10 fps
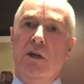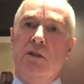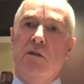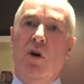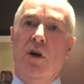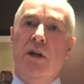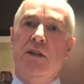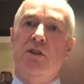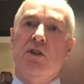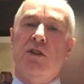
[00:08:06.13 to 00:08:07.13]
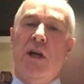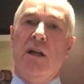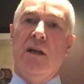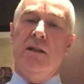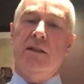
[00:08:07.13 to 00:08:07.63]
Siobhan had just
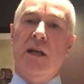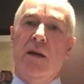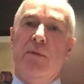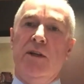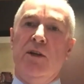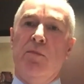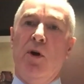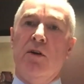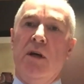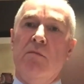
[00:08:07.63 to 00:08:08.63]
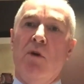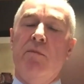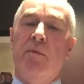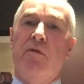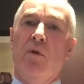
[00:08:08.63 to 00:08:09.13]
celebrated their birthday a
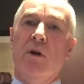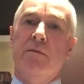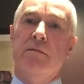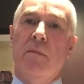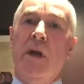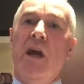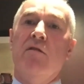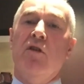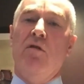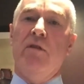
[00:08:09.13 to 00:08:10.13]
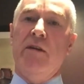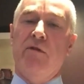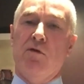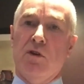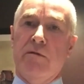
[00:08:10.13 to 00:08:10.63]
month before. We have lovely
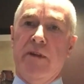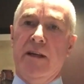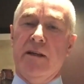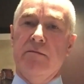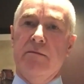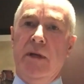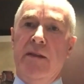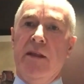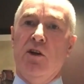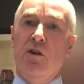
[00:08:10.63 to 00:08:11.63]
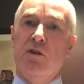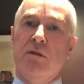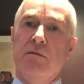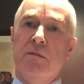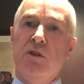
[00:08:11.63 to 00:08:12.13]
photos of that in that
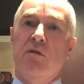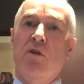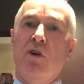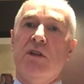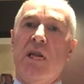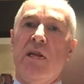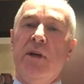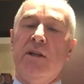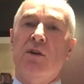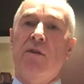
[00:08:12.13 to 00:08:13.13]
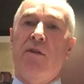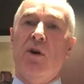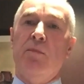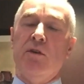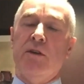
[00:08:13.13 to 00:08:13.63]
house, with Siobhan celebrating her
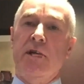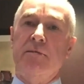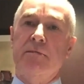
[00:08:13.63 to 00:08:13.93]
3rd birthday.